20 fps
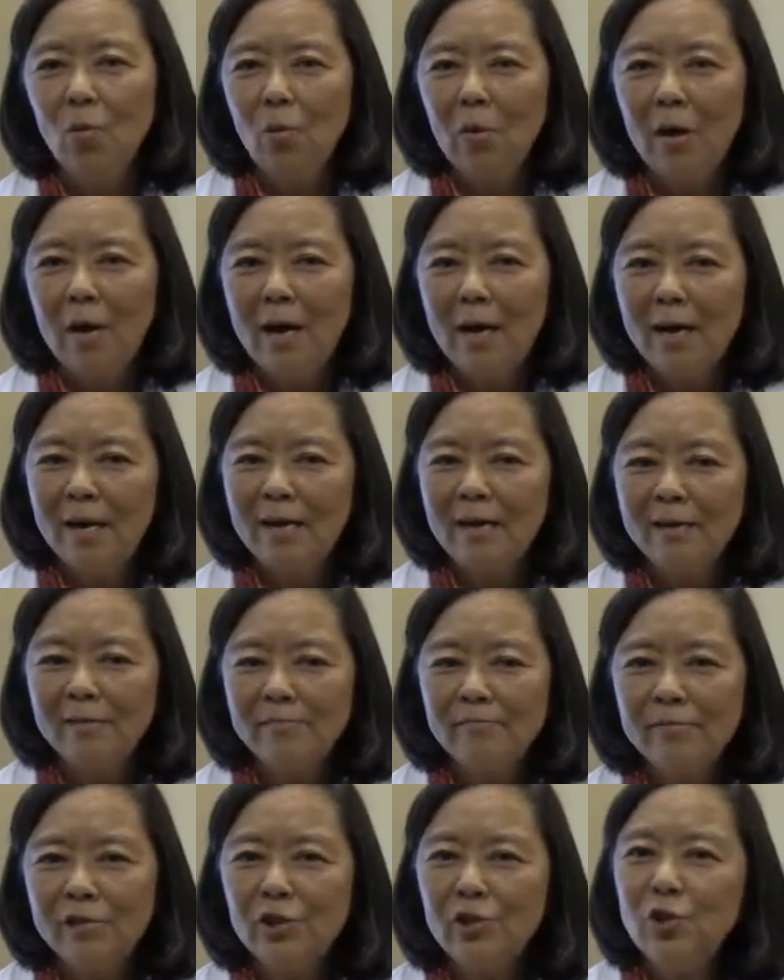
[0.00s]

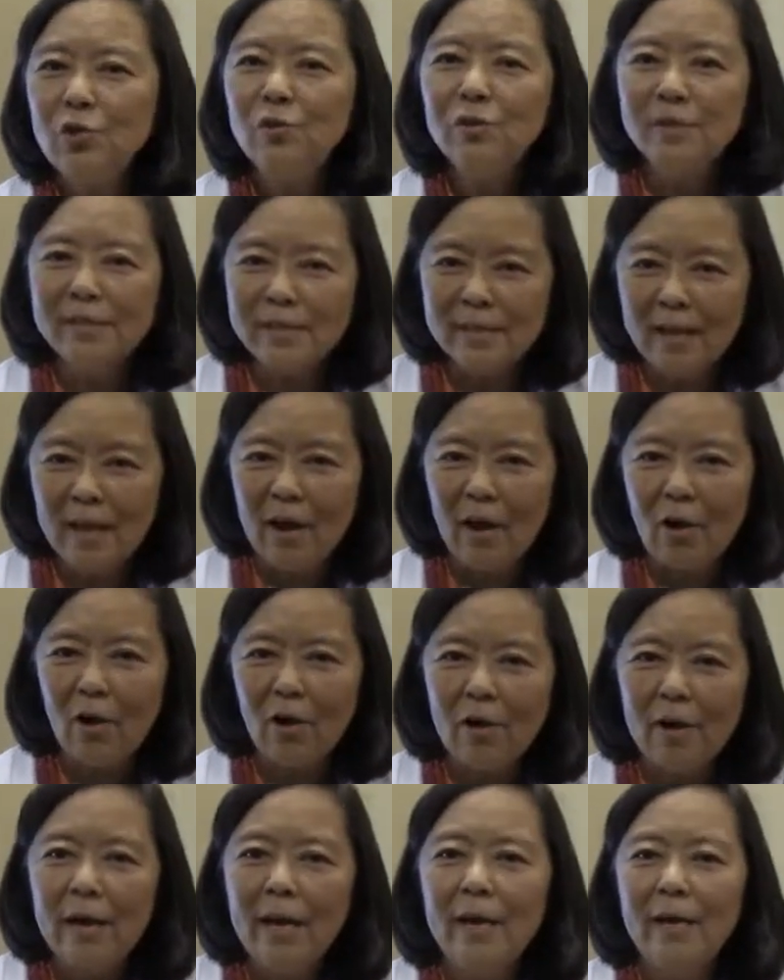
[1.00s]
um, students
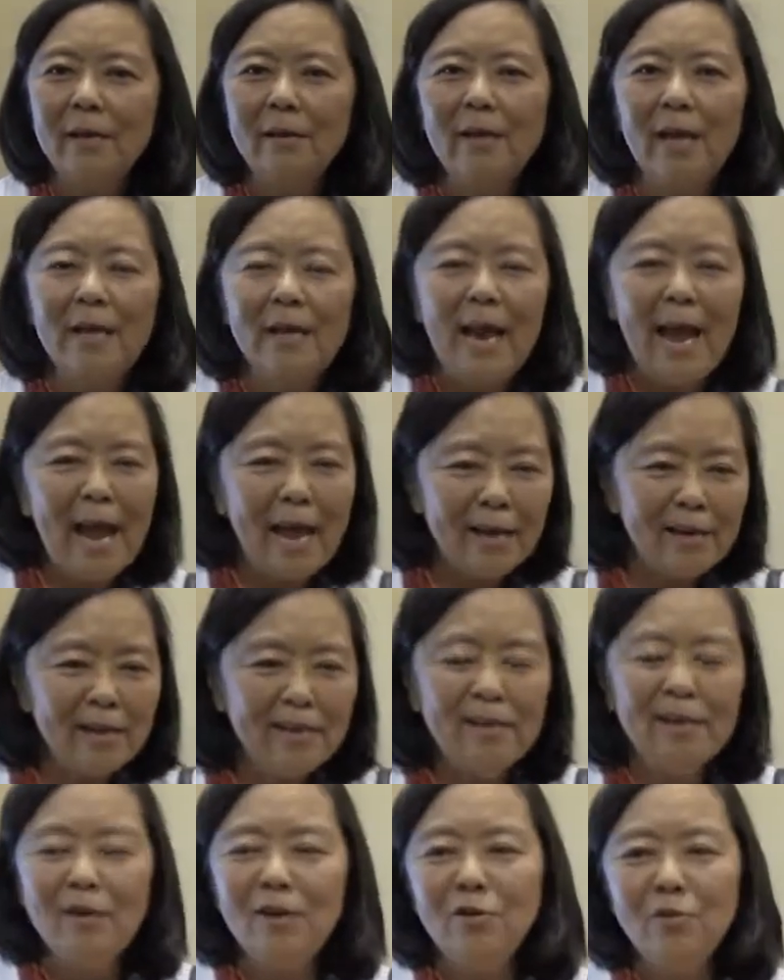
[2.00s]
there, and they had
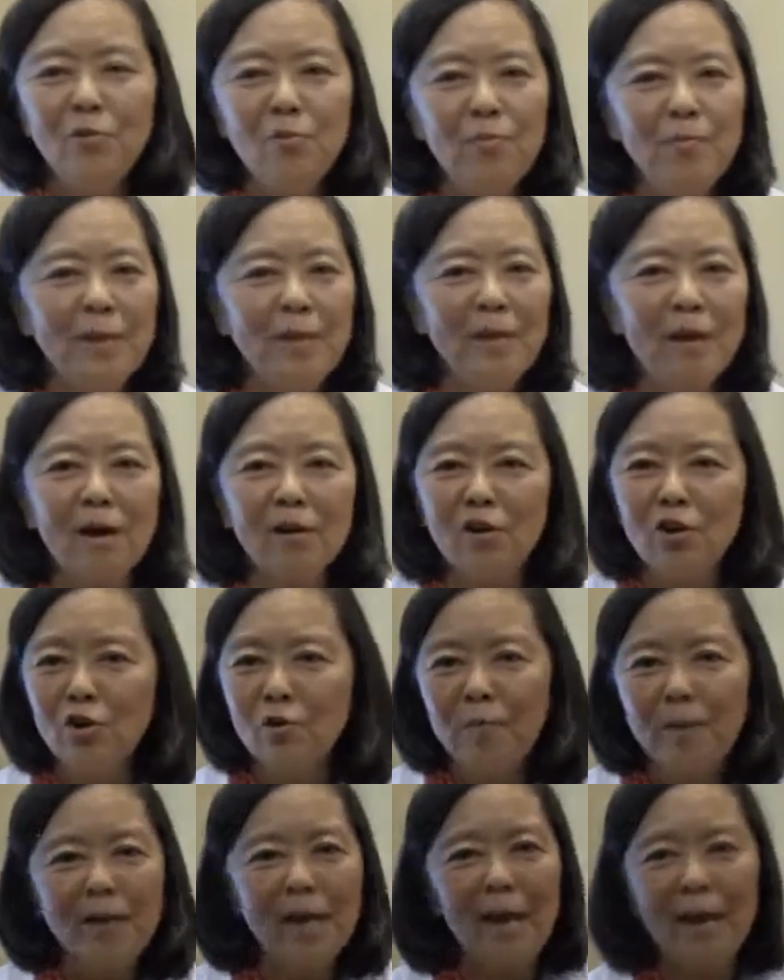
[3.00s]
to be on
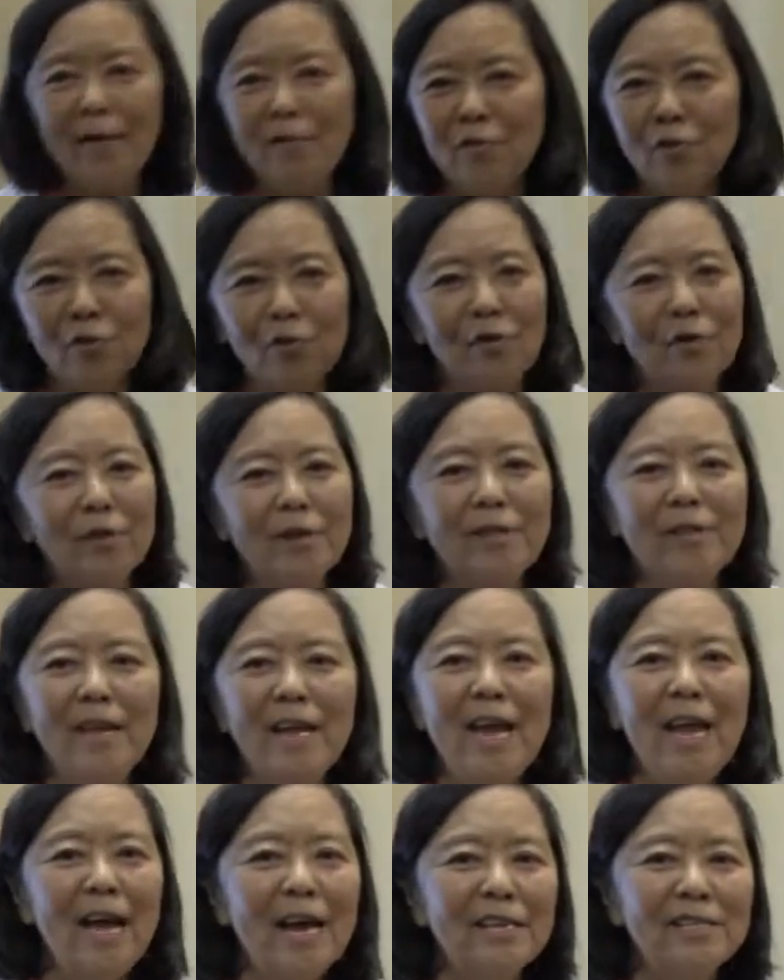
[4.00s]
good behavior, and
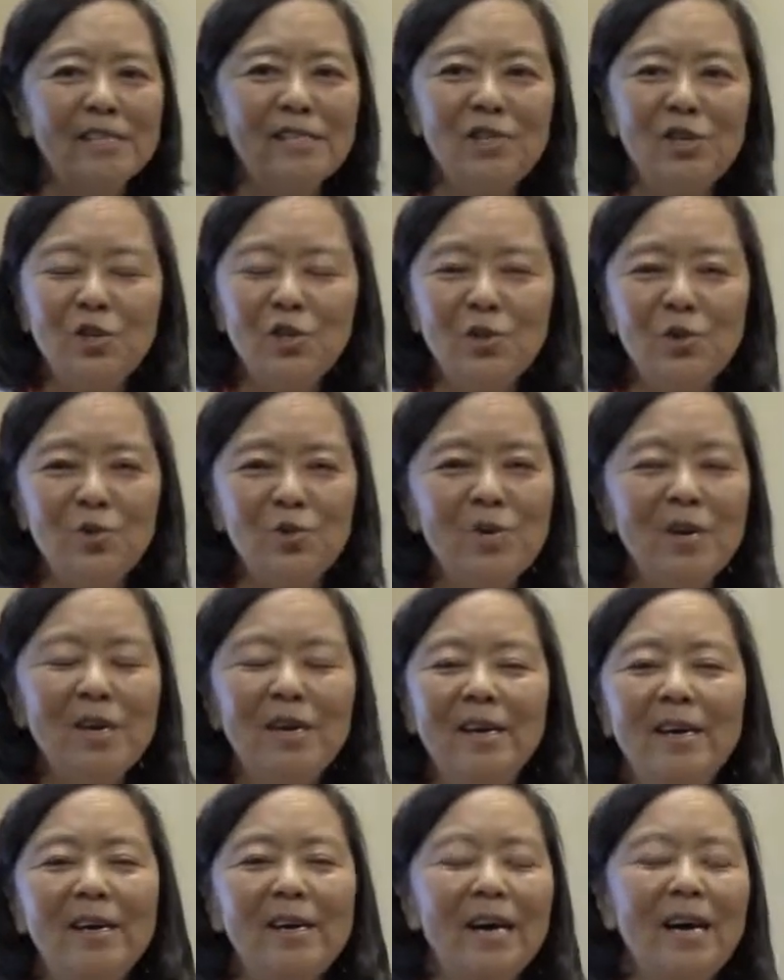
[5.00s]
they had to,
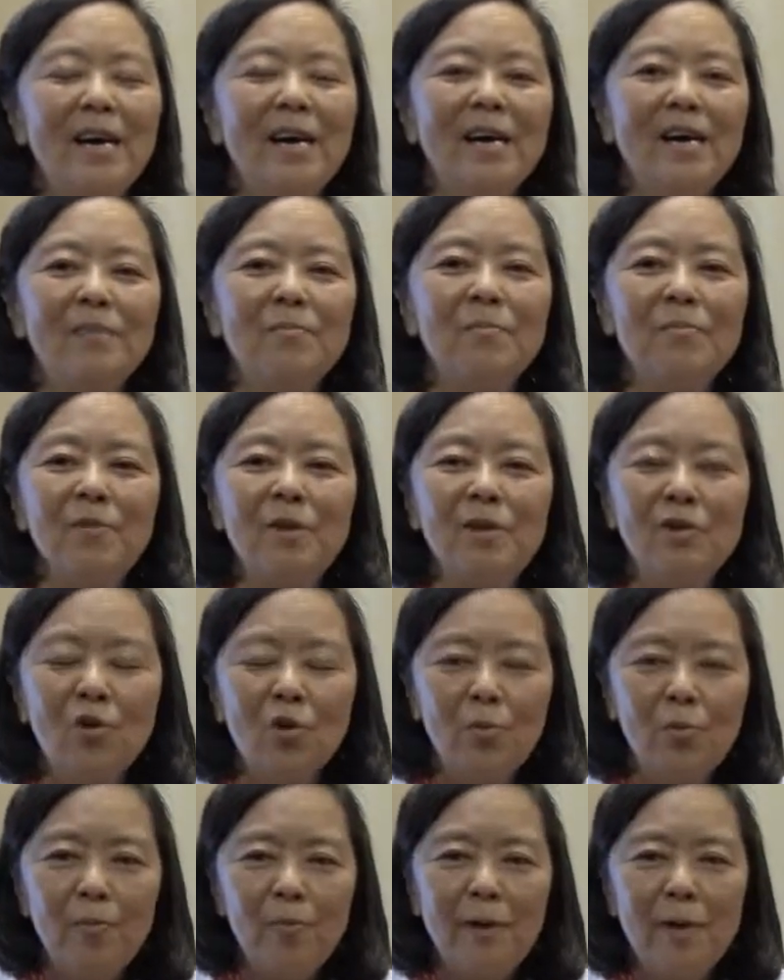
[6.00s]
um, you
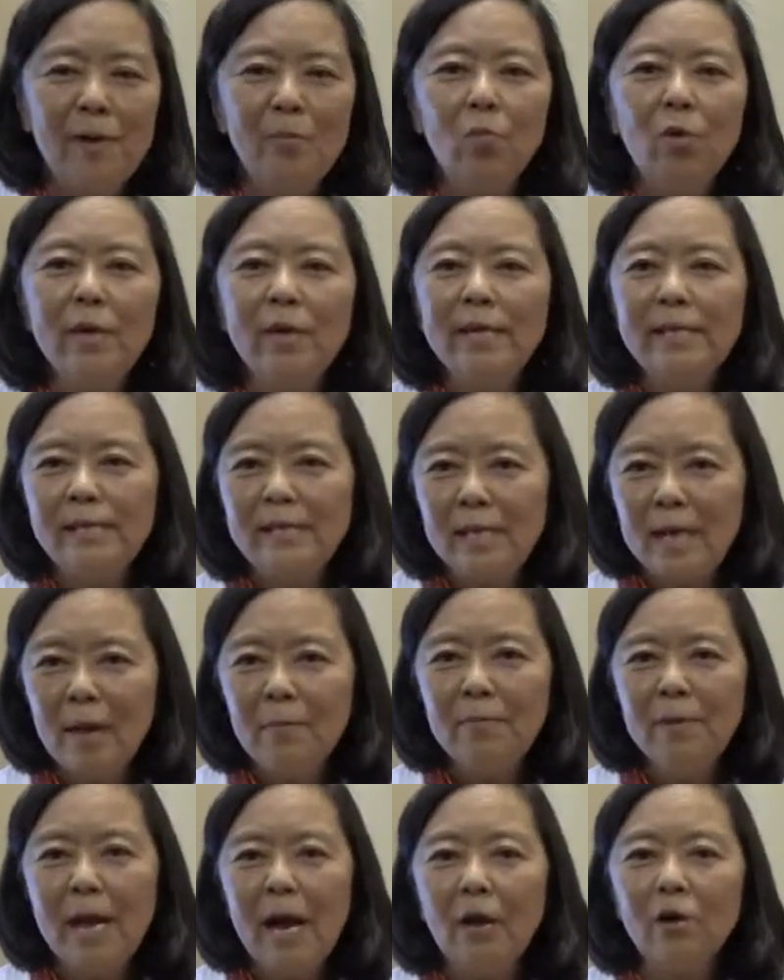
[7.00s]
know, be willing to
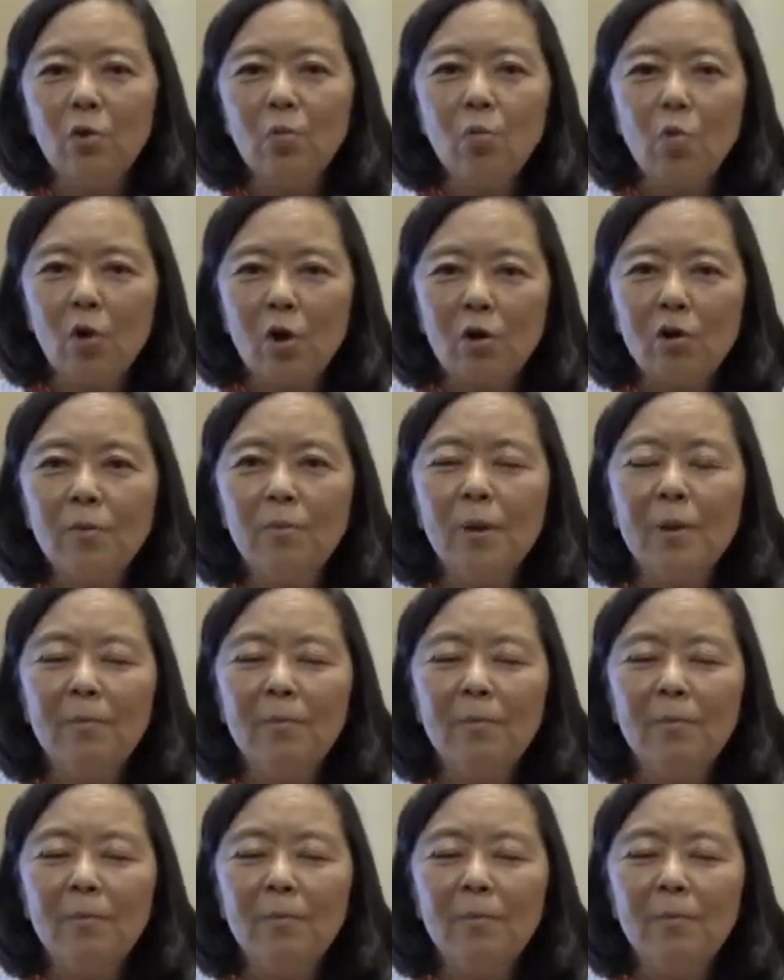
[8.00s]
come down and work.